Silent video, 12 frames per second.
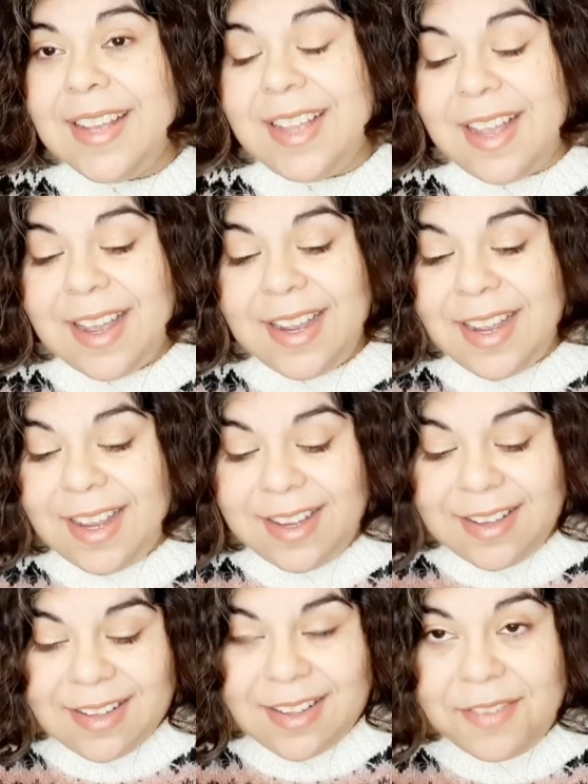
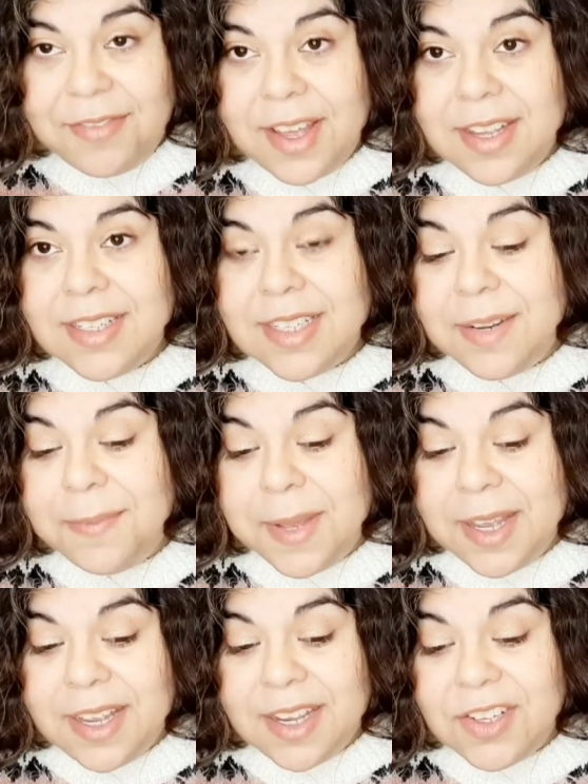I find it a
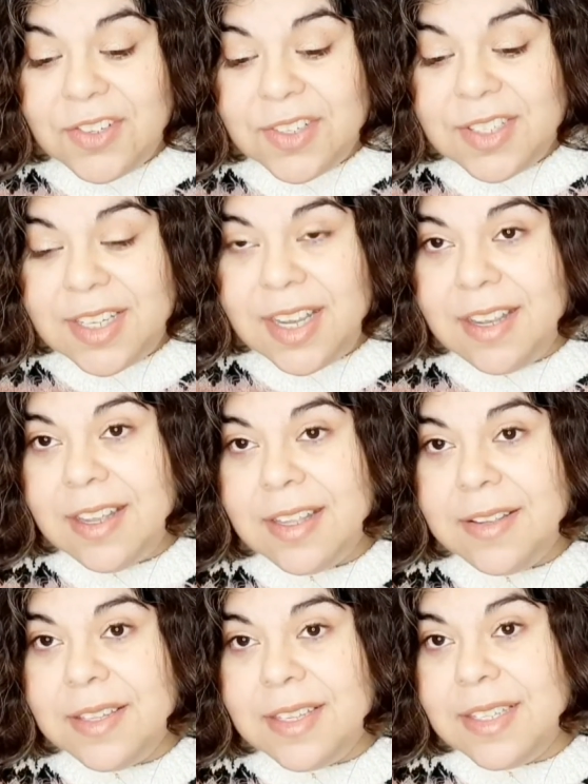bit interesting,
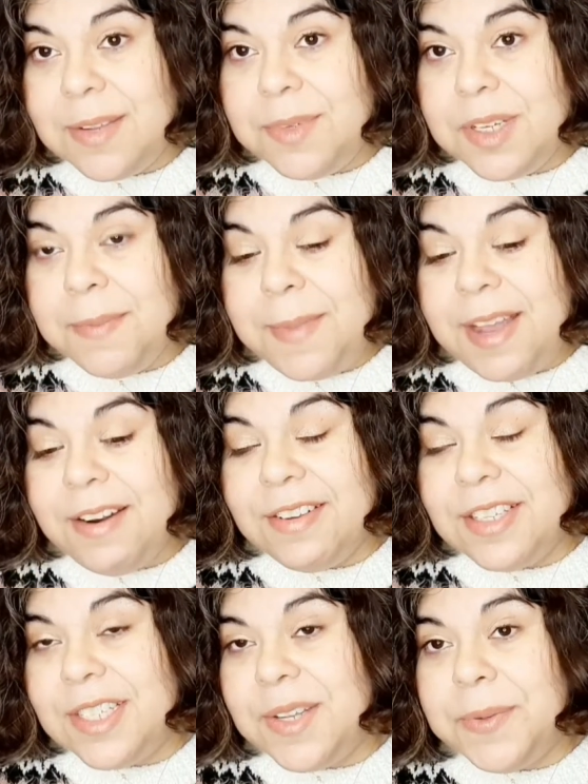the subject
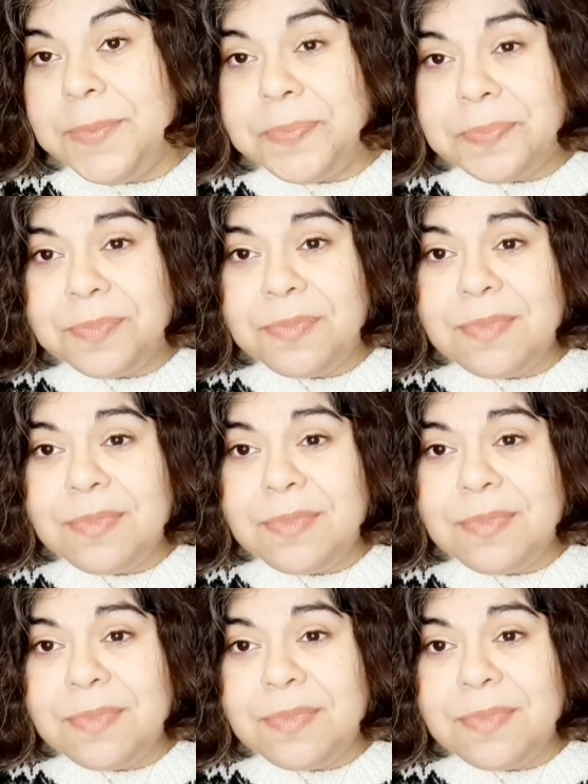matter, so